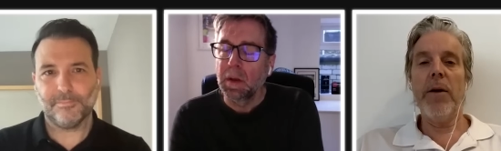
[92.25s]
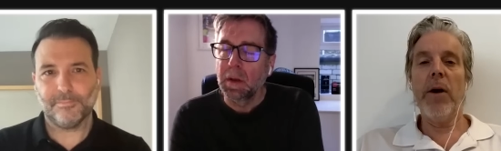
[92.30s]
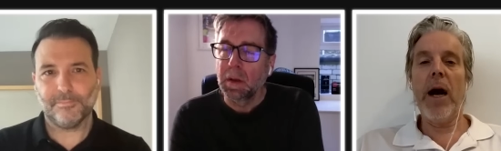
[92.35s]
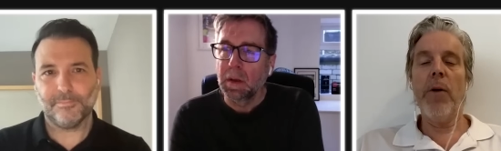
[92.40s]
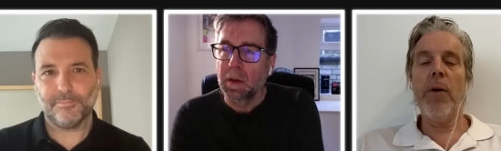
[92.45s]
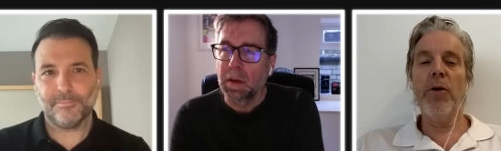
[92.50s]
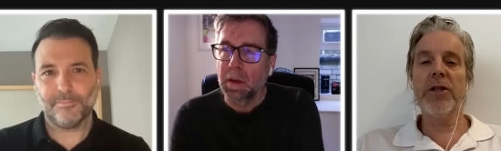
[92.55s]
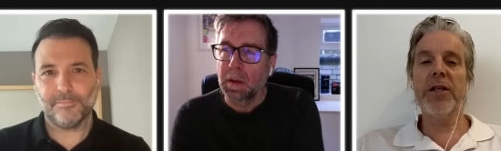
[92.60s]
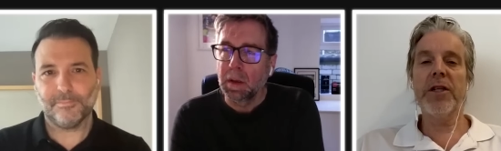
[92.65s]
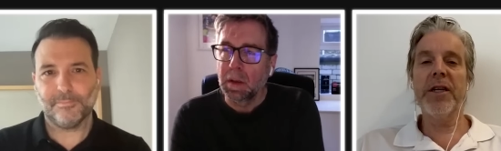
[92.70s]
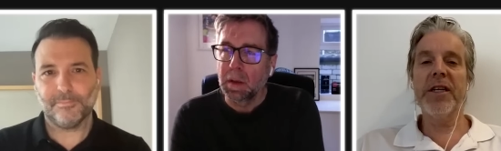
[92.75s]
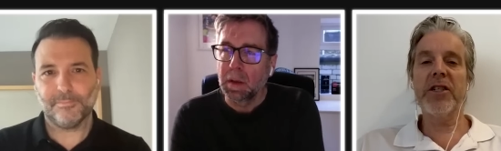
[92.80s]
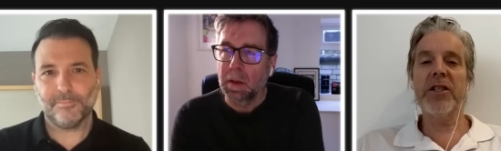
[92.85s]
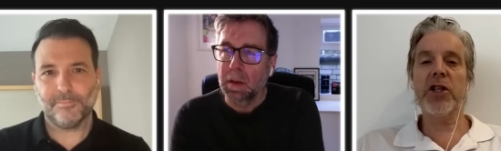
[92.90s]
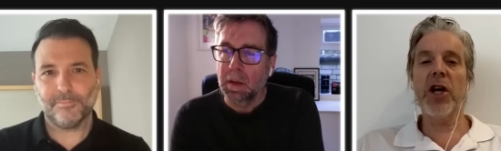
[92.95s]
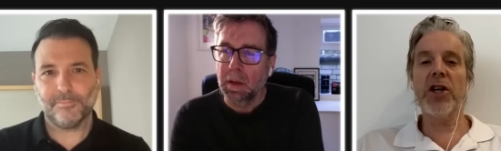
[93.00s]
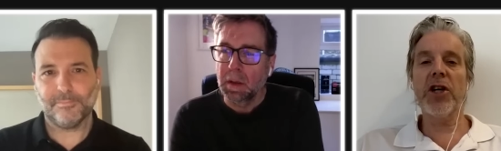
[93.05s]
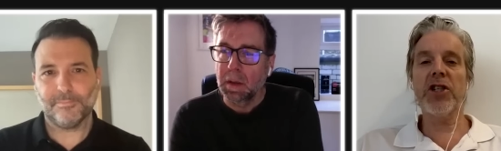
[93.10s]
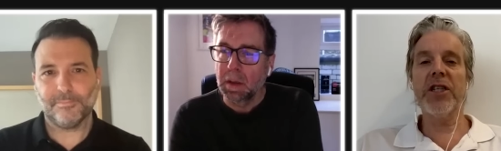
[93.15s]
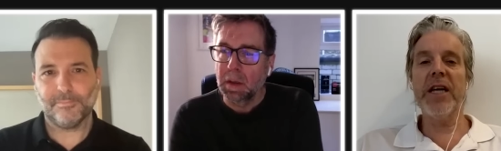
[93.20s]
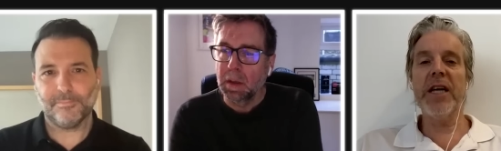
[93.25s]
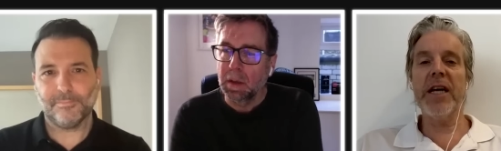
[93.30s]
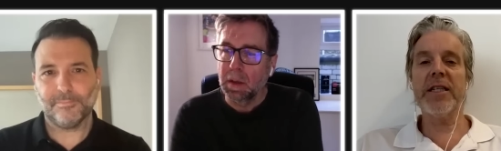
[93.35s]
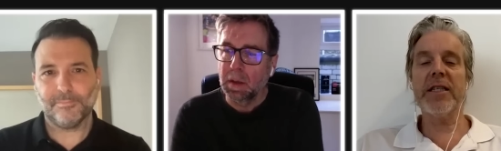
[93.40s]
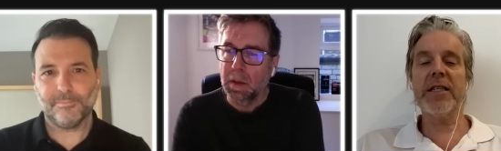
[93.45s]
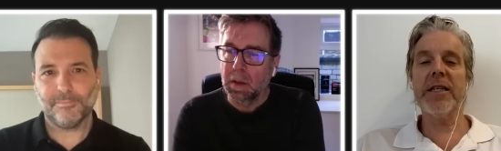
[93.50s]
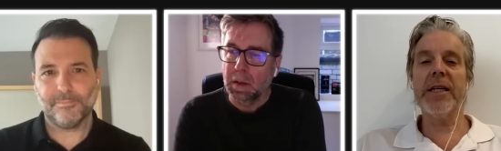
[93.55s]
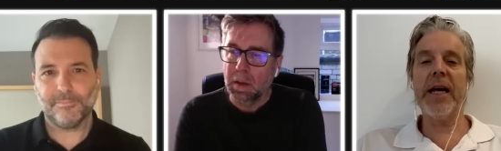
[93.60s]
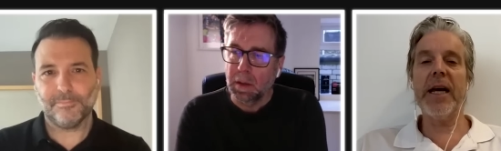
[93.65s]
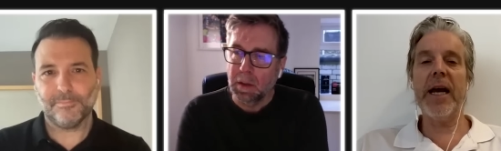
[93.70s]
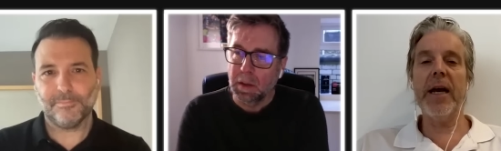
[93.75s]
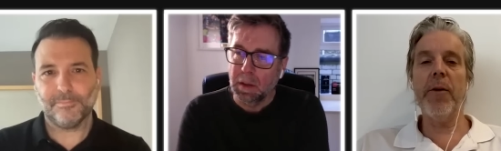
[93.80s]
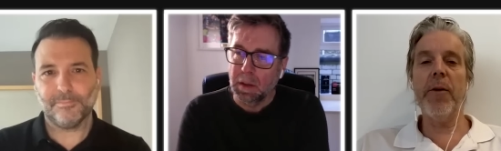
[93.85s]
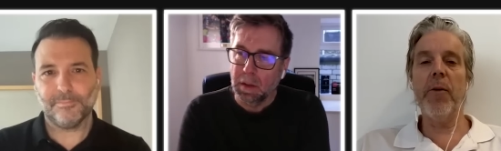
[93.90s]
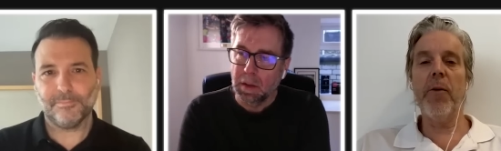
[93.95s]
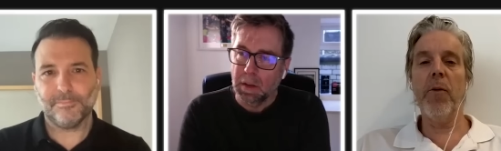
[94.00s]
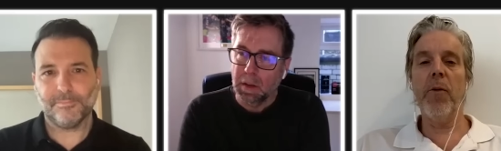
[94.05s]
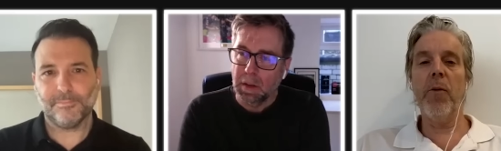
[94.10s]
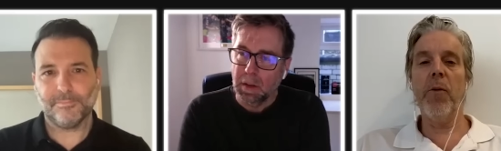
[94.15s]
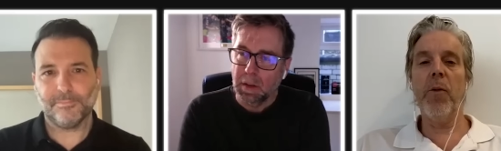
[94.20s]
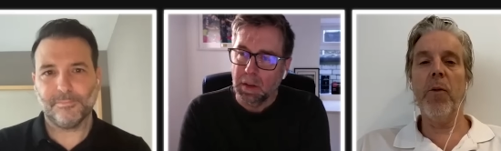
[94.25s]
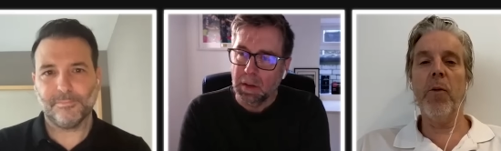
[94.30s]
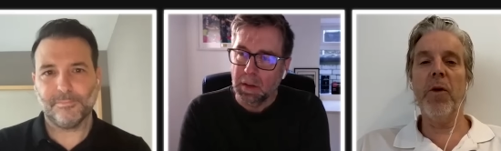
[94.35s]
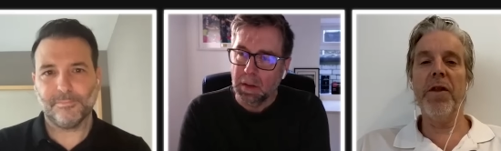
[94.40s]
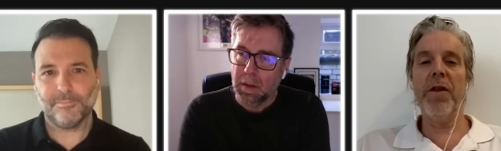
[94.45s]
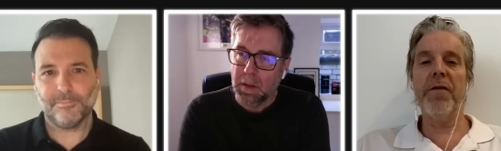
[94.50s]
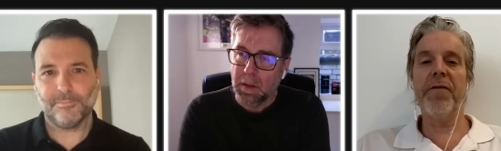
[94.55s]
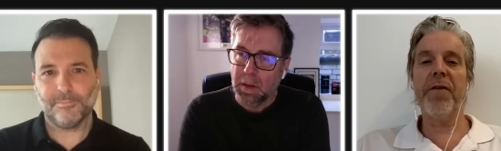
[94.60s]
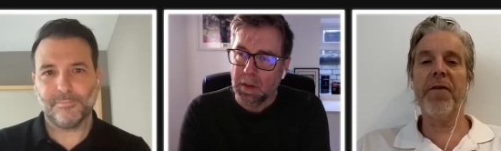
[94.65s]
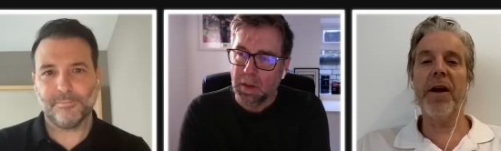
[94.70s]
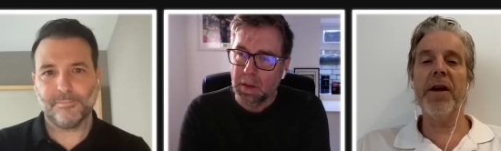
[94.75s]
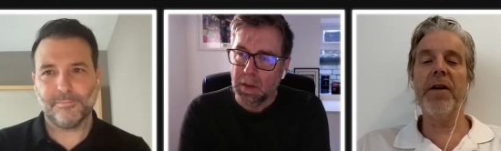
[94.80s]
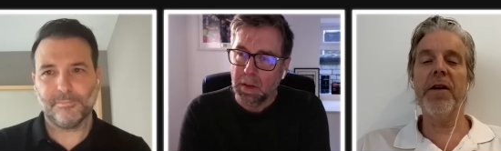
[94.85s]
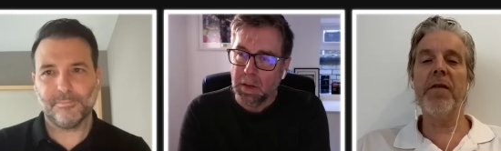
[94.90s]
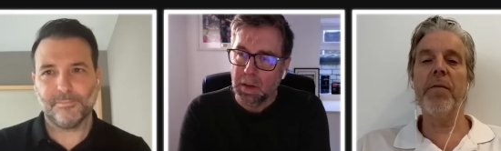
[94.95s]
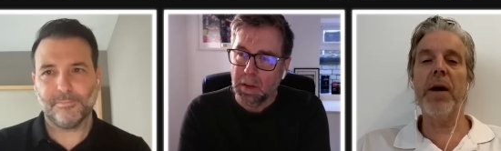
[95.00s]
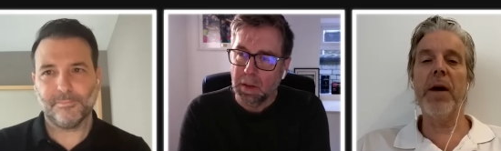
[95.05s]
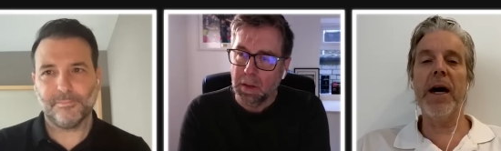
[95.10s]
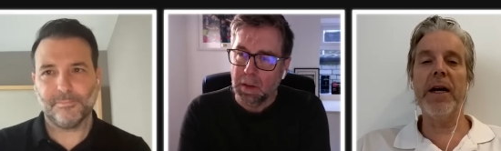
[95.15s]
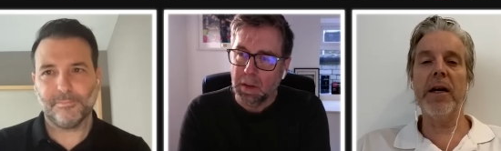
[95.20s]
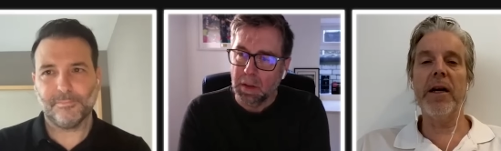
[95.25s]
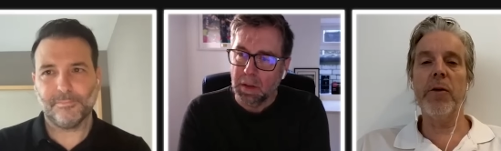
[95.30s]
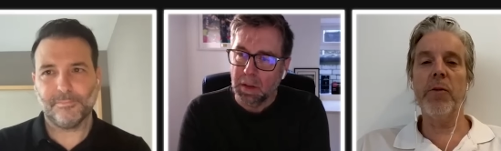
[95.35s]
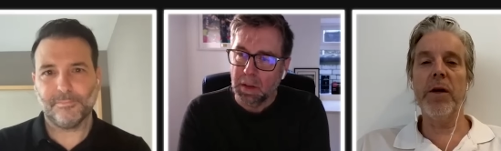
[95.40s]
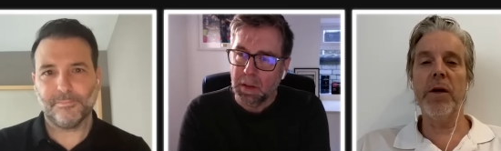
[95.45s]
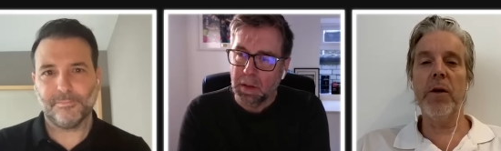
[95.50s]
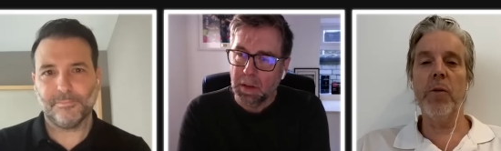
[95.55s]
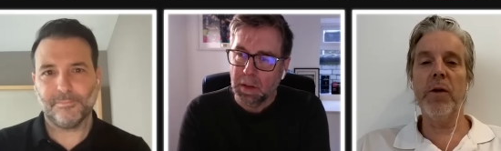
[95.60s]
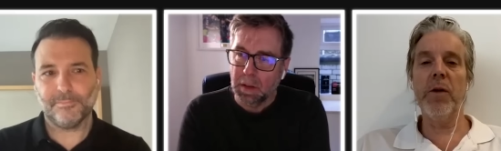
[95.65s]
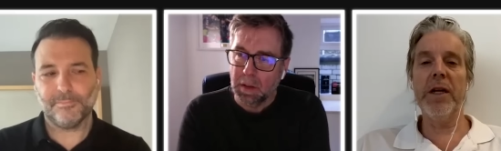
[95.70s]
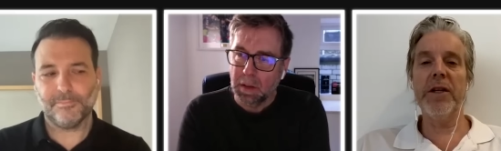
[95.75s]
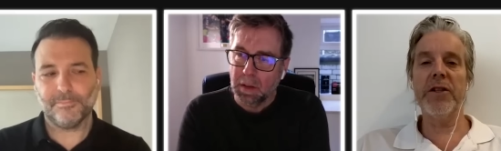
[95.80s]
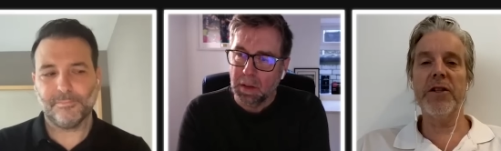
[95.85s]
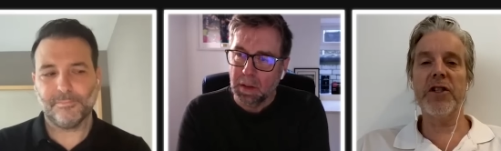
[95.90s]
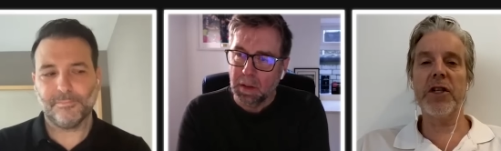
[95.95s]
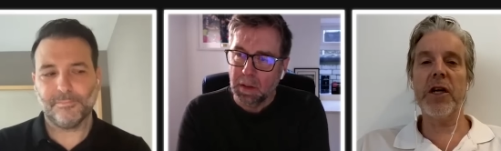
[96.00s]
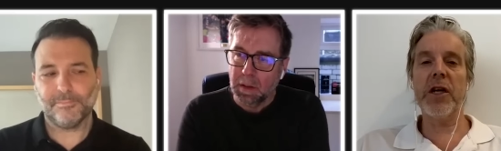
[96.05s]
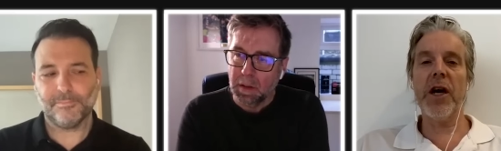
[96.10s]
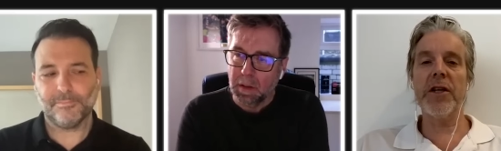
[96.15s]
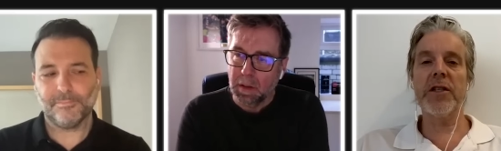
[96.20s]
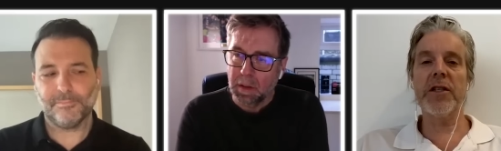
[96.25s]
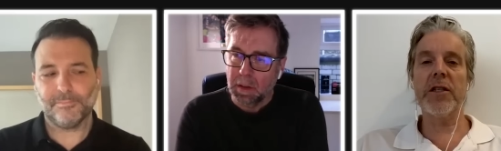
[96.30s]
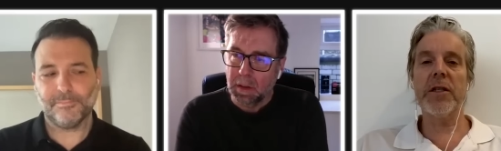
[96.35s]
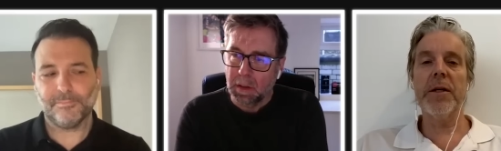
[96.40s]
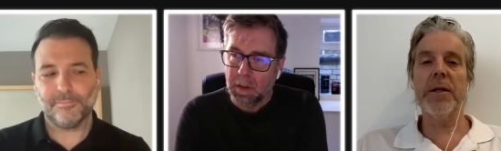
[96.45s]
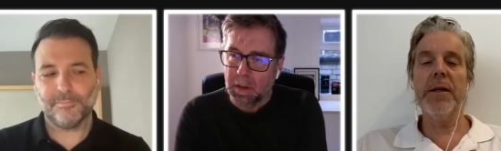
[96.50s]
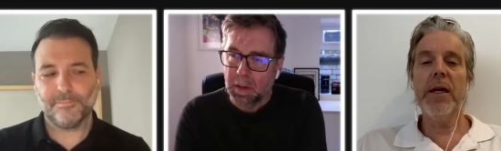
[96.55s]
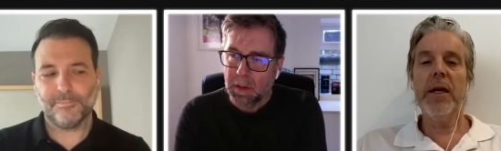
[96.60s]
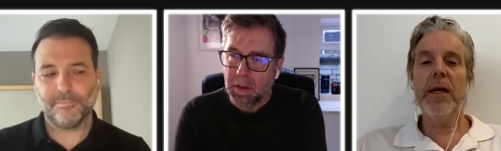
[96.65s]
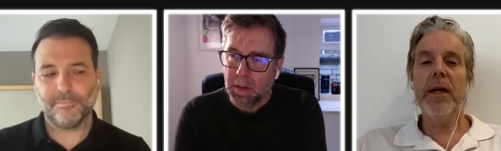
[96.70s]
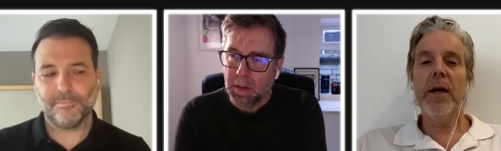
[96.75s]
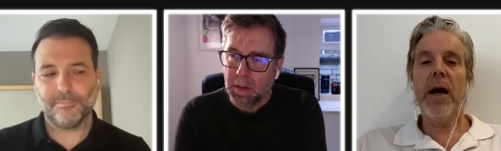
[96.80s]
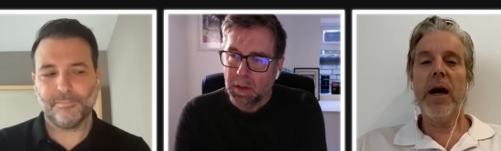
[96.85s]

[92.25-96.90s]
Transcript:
Speaker 1: I, was in a discussion yesterday with a friend of mine, and we we discussed.